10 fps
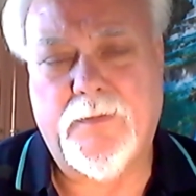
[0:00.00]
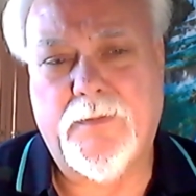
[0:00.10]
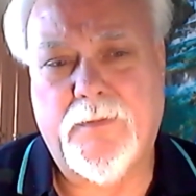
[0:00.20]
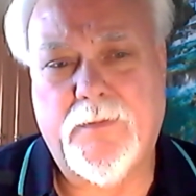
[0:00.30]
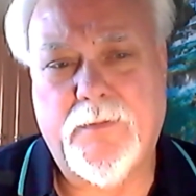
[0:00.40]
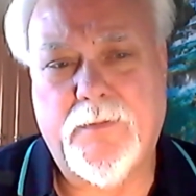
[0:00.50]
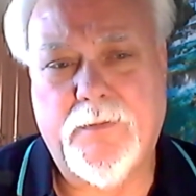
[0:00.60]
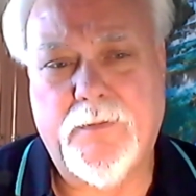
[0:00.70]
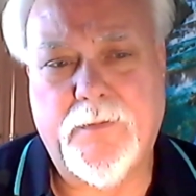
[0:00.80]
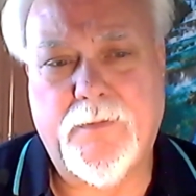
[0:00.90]
You mentioned on
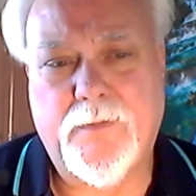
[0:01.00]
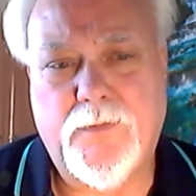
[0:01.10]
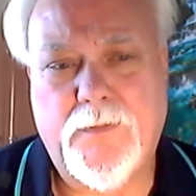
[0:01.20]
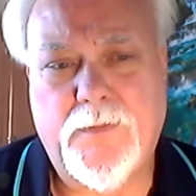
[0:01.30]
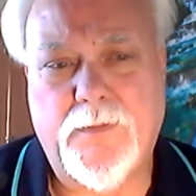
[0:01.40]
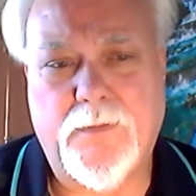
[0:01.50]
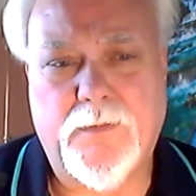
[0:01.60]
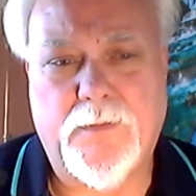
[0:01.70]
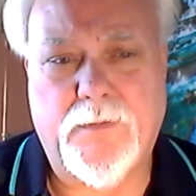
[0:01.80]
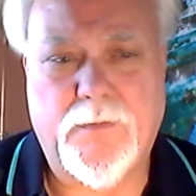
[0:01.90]
a prior episode
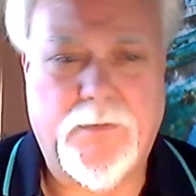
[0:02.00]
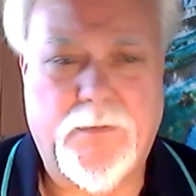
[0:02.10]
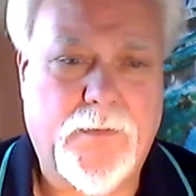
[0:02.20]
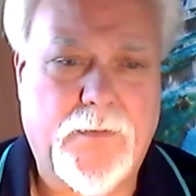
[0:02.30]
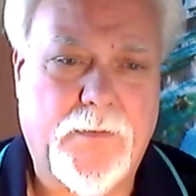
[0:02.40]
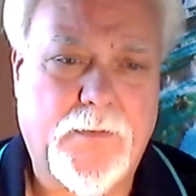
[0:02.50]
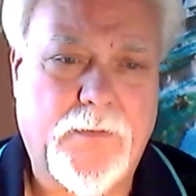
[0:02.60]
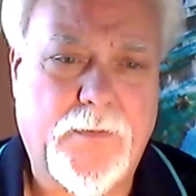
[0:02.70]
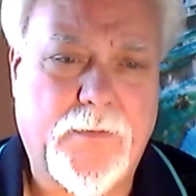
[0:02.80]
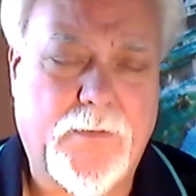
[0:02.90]
starting out a book
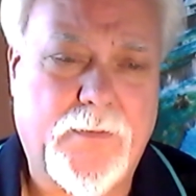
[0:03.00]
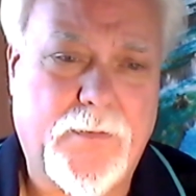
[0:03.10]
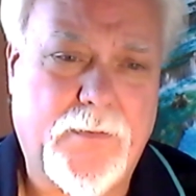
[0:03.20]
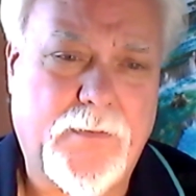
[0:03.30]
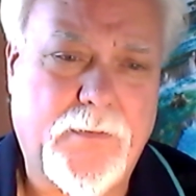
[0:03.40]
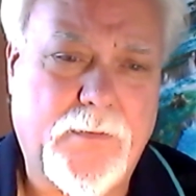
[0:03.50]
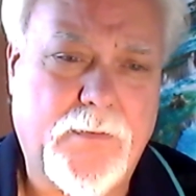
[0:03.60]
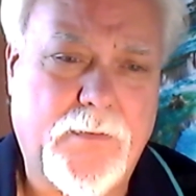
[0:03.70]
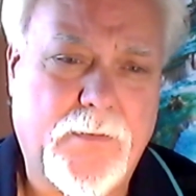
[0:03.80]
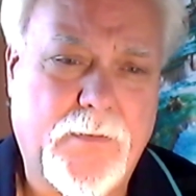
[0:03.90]
kicking someone in the
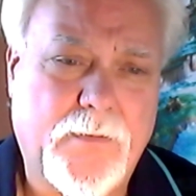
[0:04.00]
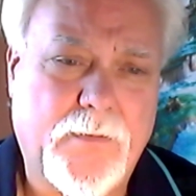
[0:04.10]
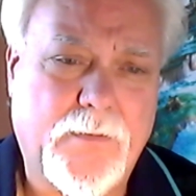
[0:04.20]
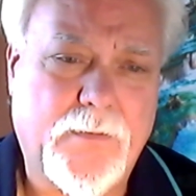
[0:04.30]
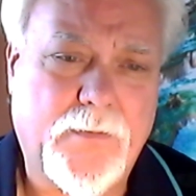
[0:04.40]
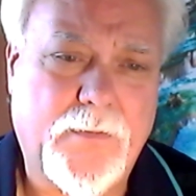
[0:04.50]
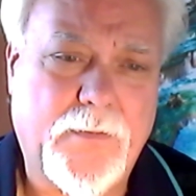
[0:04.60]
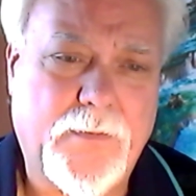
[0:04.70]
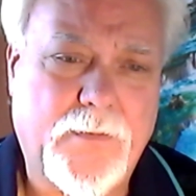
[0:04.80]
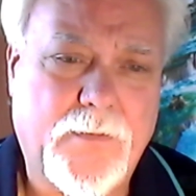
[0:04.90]
teeth. Is
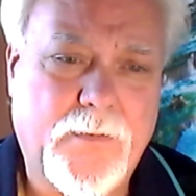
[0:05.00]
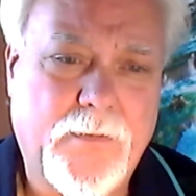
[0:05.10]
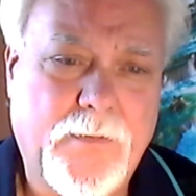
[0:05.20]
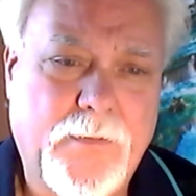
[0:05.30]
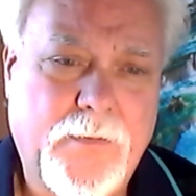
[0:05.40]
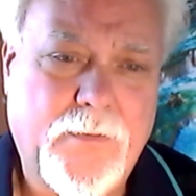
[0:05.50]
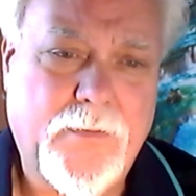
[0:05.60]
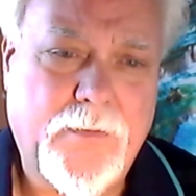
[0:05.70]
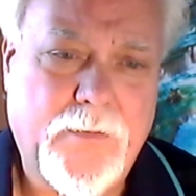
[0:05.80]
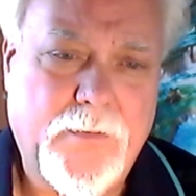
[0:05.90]
that part of
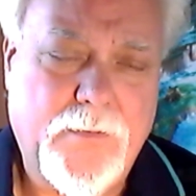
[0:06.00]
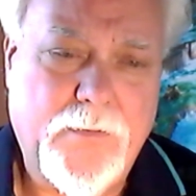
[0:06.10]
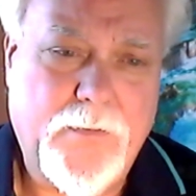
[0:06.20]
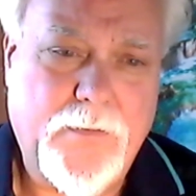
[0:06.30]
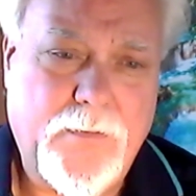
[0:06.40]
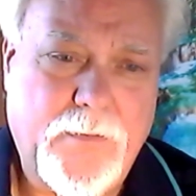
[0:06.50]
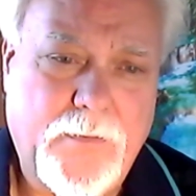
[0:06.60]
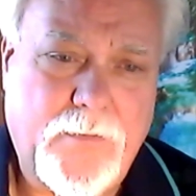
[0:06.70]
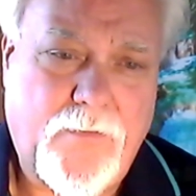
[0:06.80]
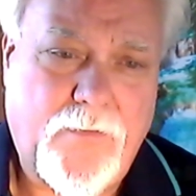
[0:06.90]
the
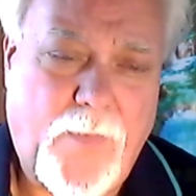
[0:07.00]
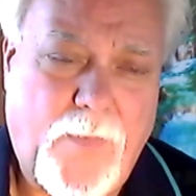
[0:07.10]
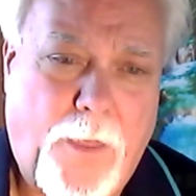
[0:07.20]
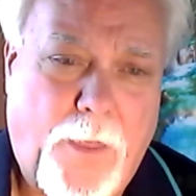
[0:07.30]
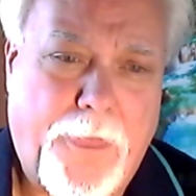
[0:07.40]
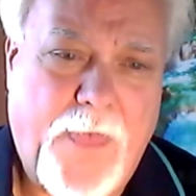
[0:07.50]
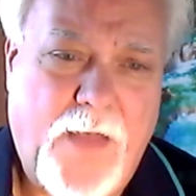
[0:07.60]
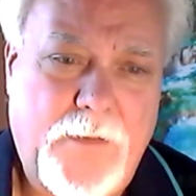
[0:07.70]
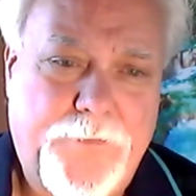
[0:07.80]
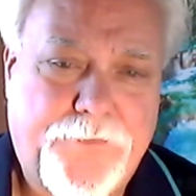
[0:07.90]
improvement process that you
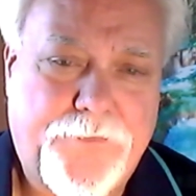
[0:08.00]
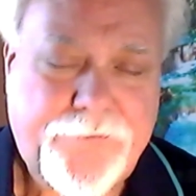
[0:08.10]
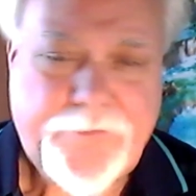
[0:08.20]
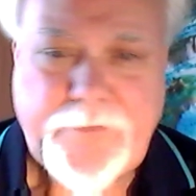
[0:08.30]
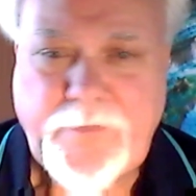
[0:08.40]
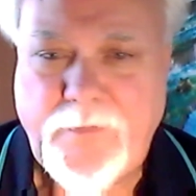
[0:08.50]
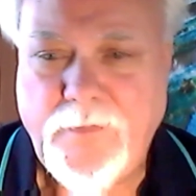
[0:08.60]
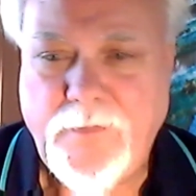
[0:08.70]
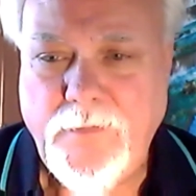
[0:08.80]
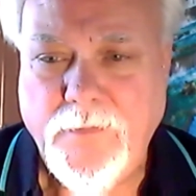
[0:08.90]
had for this,
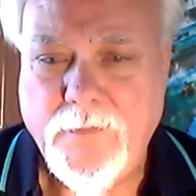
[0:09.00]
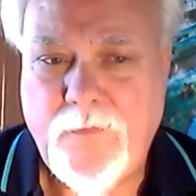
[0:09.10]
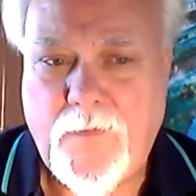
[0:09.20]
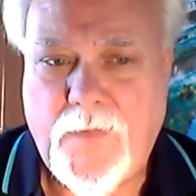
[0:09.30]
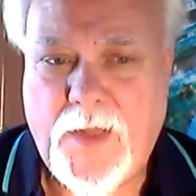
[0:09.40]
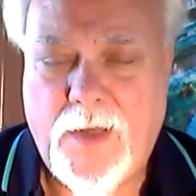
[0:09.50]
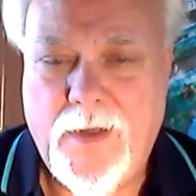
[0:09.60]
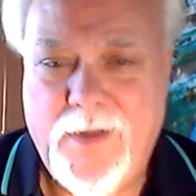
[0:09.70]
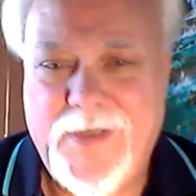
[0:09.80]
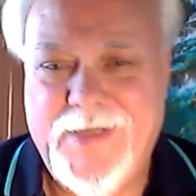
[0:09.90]
and what
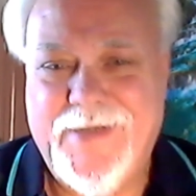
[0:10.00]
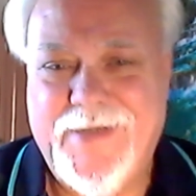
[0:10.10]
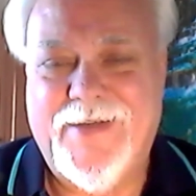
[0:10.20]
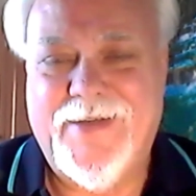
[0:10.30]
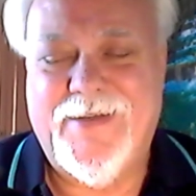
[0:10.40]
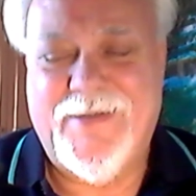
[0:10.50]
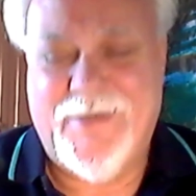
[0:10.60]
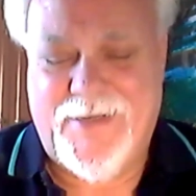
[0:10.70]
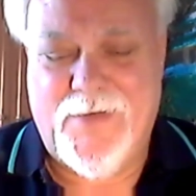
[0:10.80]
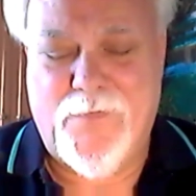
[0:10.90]
how does how
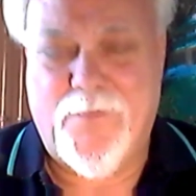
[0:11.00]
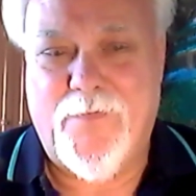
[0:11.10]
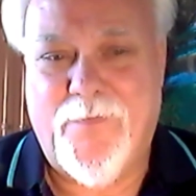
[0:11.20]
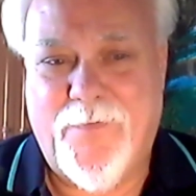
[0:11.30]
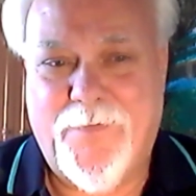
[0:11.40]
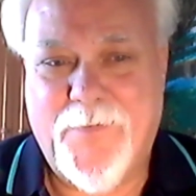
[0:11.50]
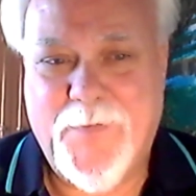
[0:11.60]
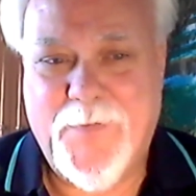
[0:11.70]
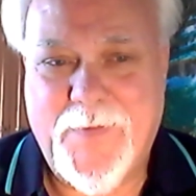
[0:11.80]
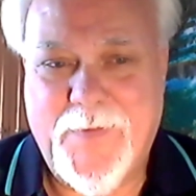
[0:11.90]
does this book
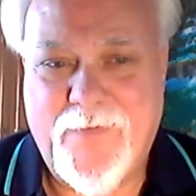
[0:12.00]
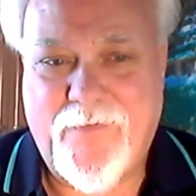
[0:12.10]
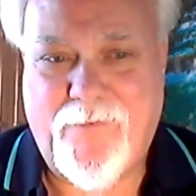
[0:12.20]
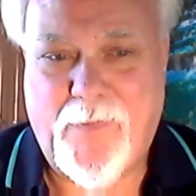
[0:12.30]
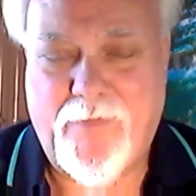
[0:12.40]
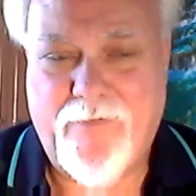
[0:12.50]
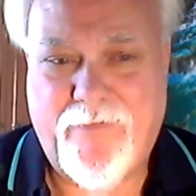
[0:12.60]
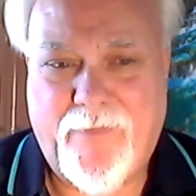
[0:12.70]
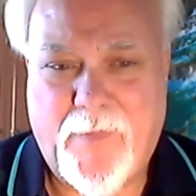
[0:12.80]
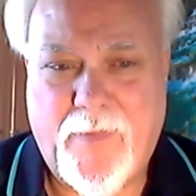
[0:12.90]
start with
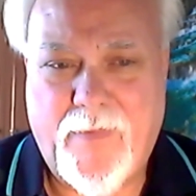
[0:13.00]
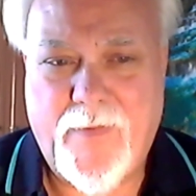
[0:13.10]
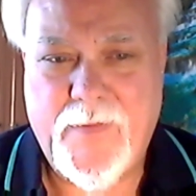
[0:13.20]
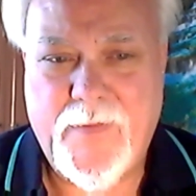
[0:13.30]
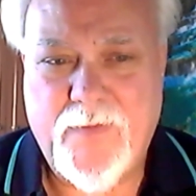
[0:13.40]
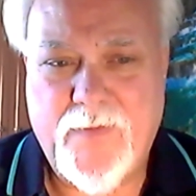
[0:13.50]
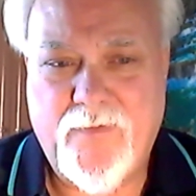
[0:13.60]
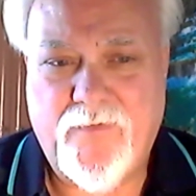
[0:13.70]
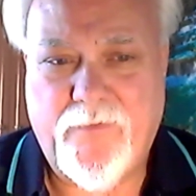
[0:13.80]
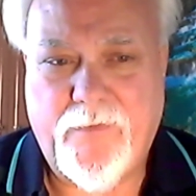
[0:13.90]
kicking the reader in the teeth?